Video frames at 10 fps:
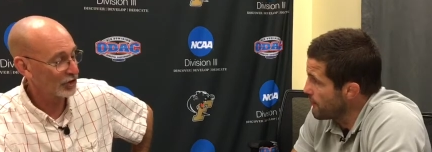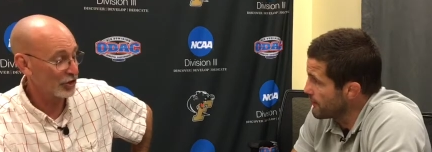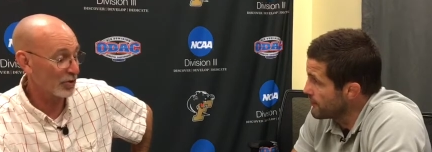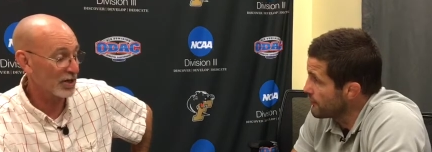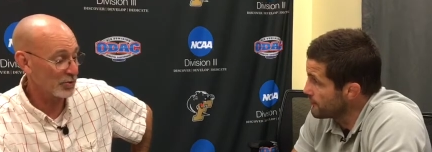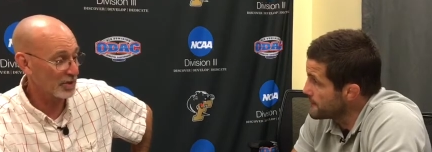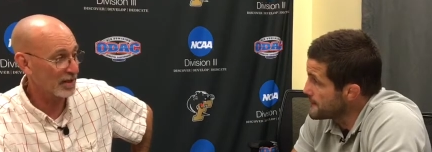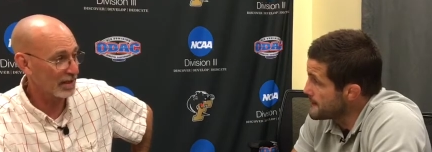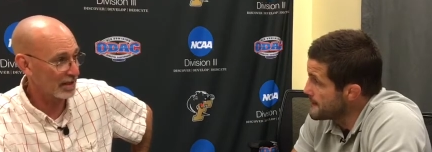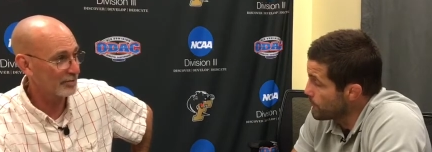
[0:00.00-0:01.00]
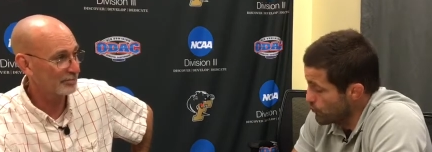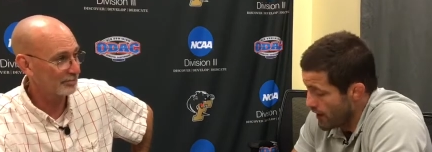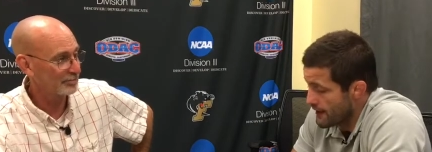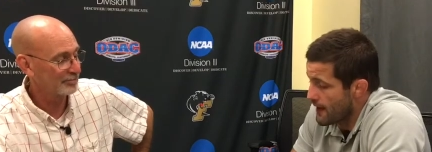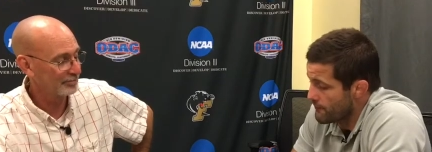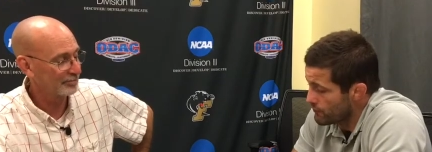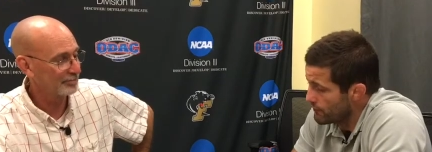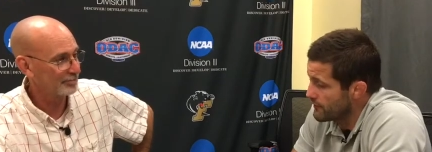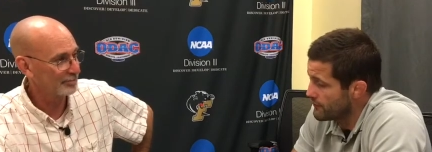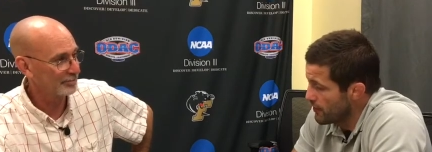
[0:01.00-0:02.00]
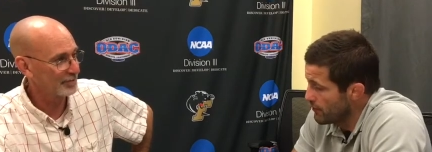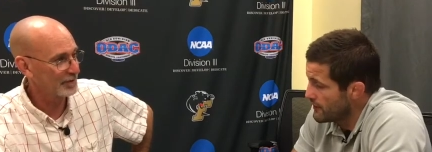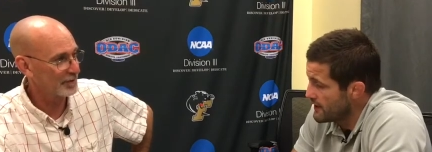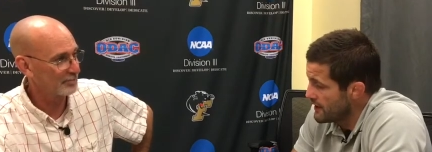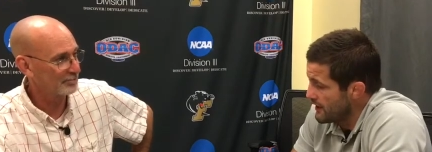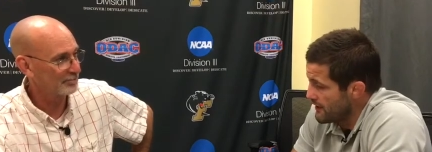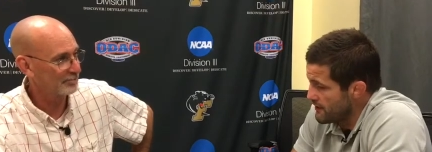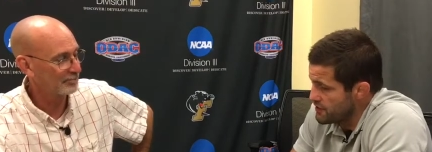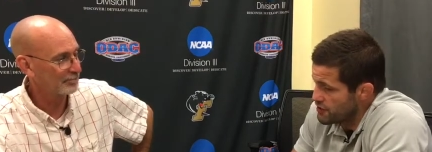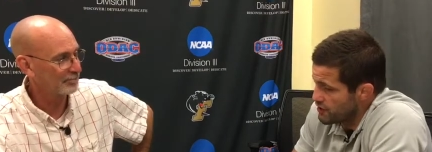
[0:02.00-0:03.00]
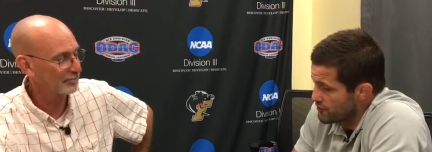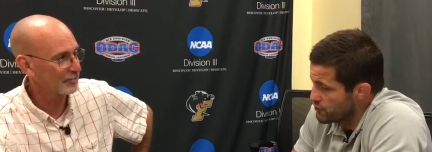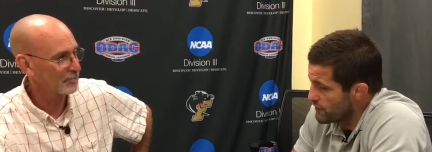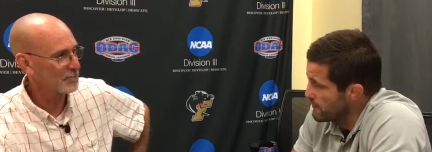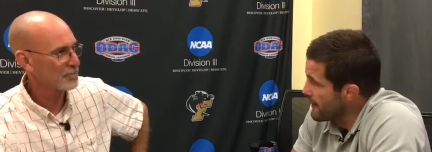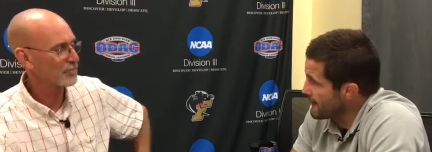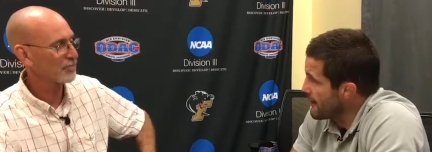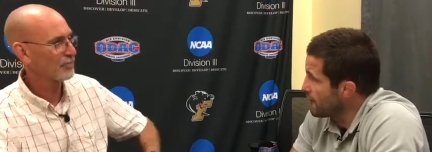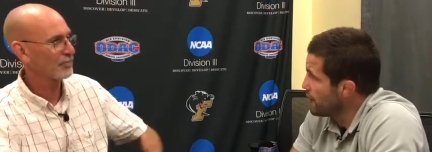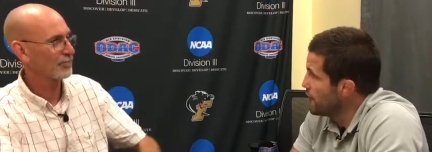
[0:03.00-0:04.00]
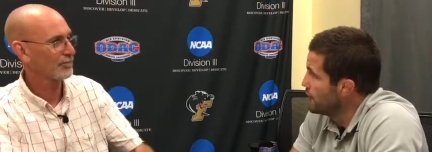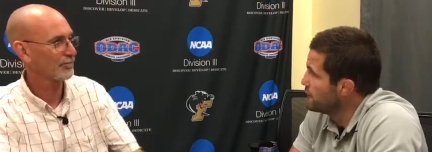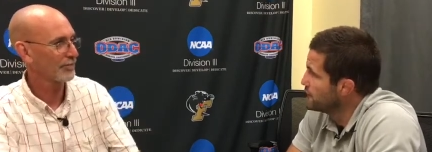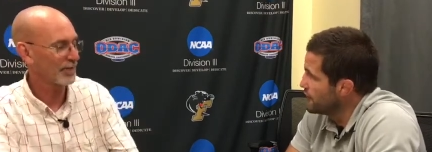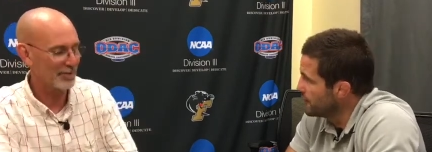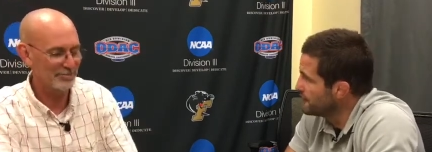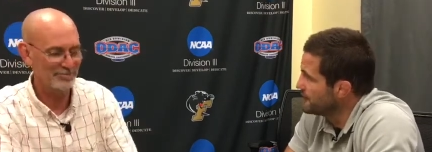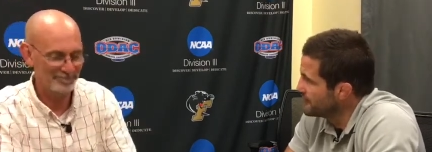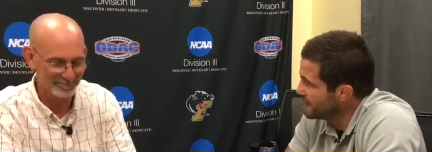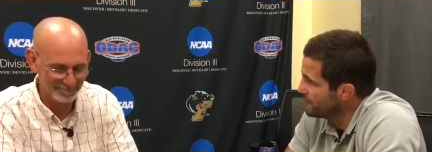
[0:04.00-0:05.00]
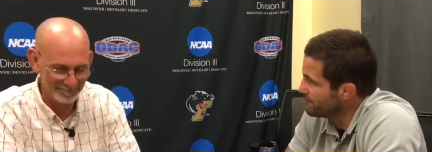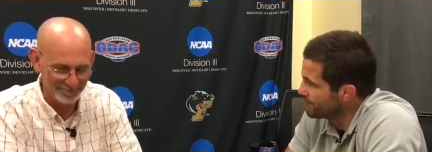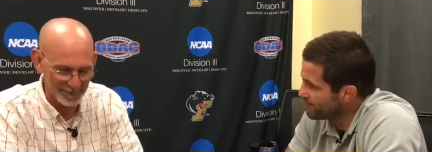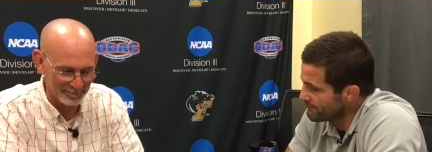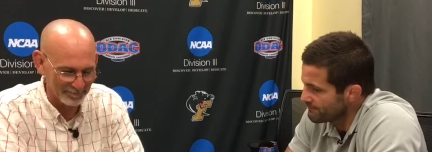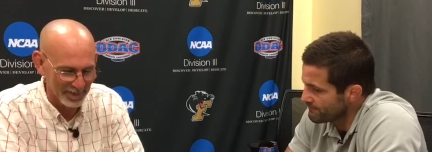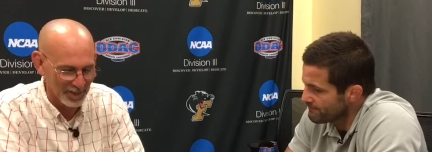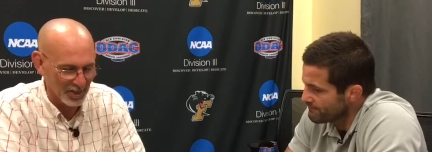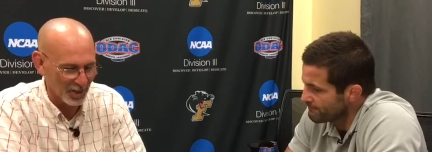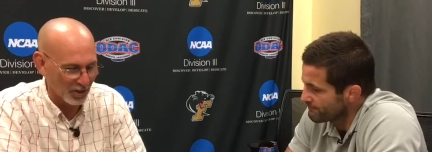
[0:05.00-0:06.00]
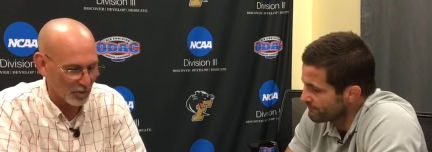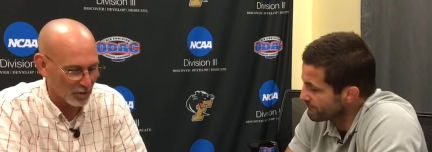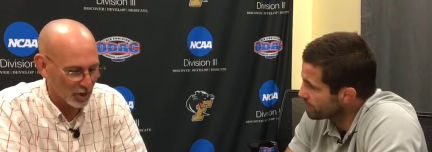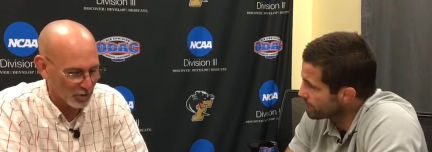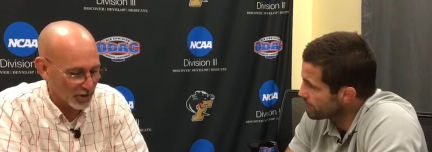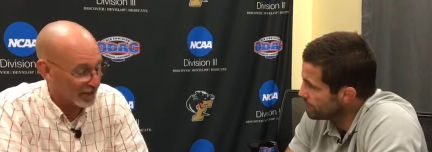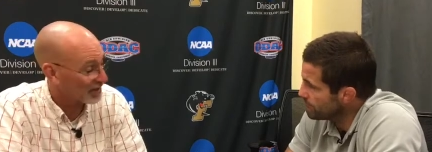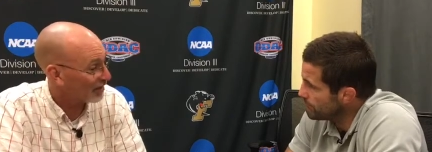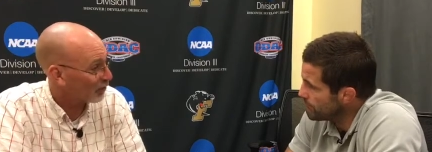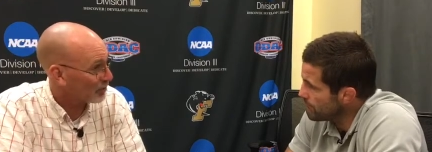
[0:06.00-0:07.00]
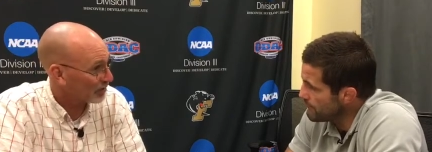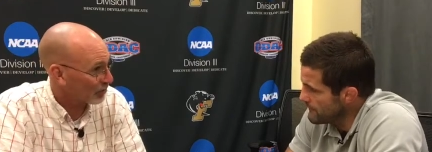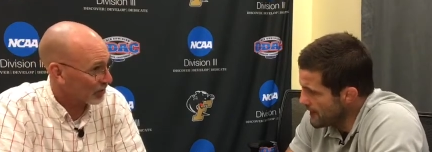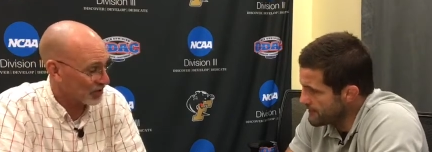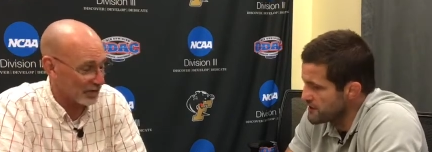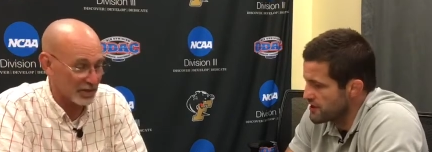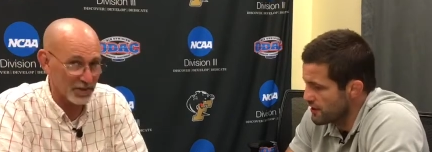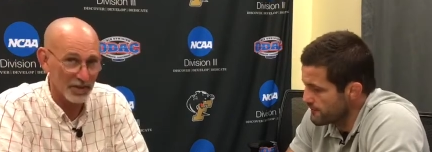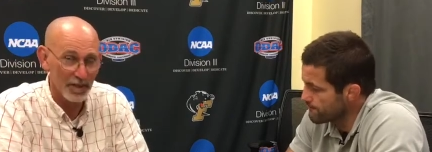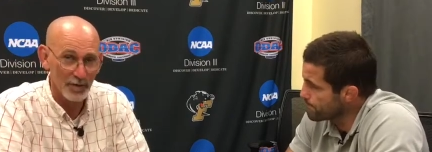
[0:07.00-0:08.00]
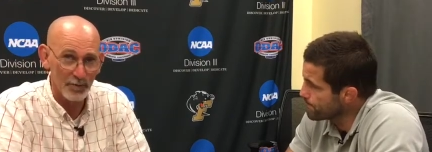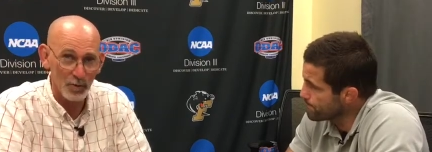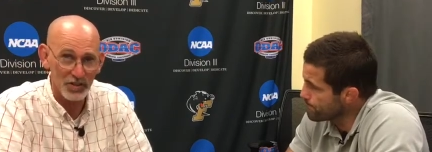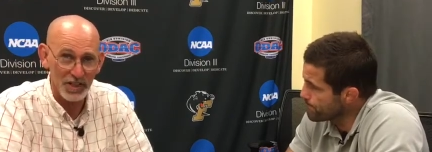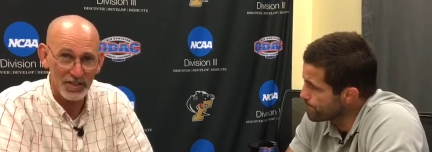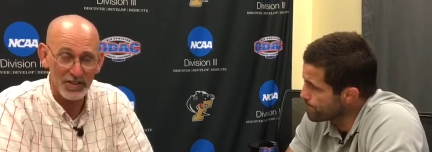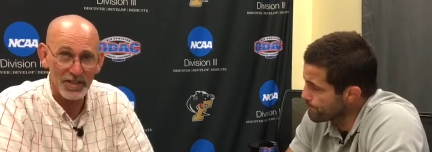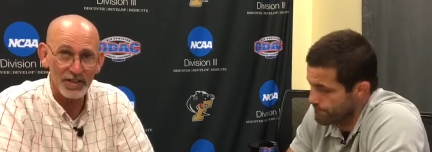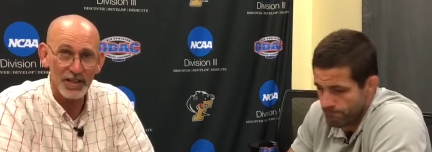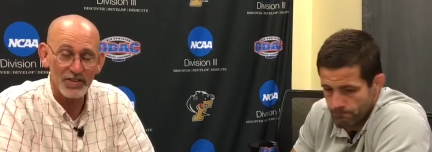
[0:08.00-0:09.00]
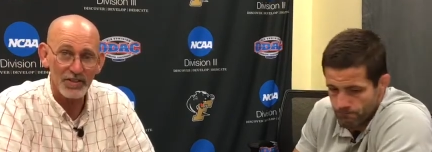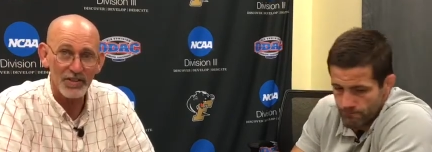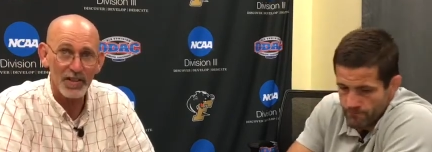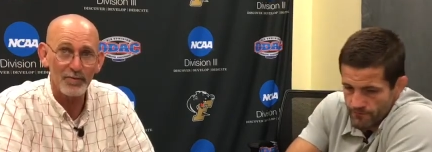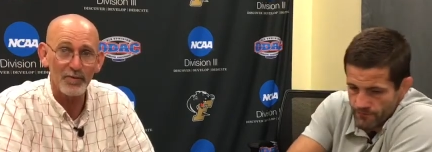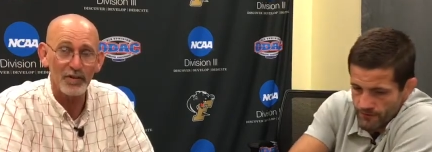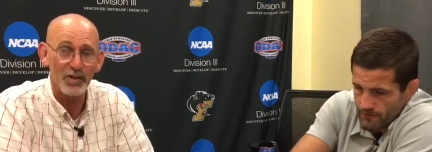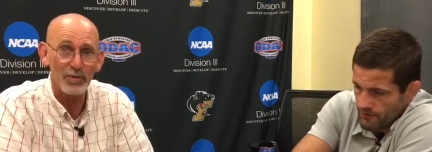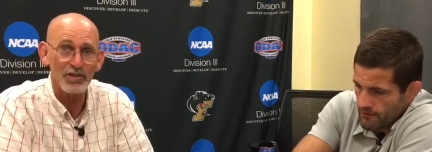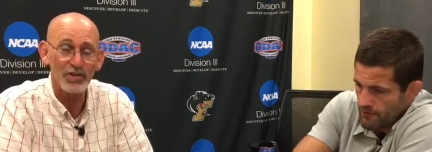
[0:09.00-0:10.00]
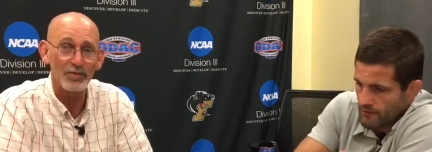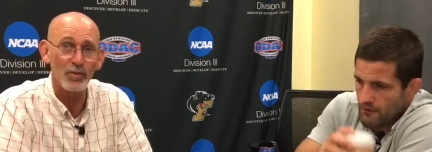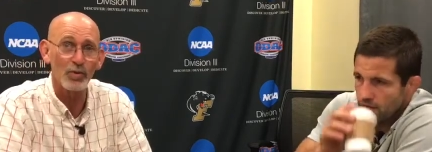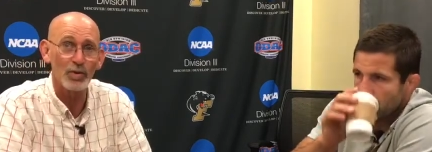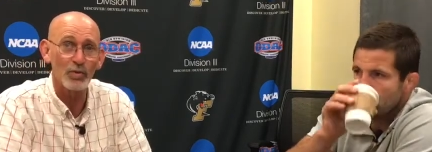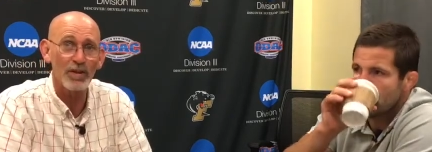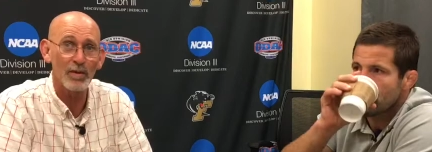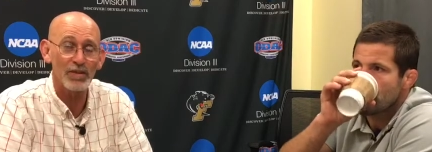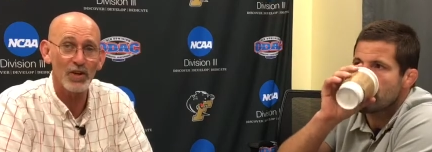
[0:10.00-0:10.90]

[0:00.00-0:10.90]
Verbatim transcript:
Speaker 1: Because you graduated those. a lot. Right, absolutely. So, yep. and then this year we're swinging it back down low. So, yep.
Speaker 2: yep. yep. All right, well, Coach, thanks again for being with yeah, us. Thanks, Gary. Folks, that's the that's it today for Ferrum Wrestling 411. I'm your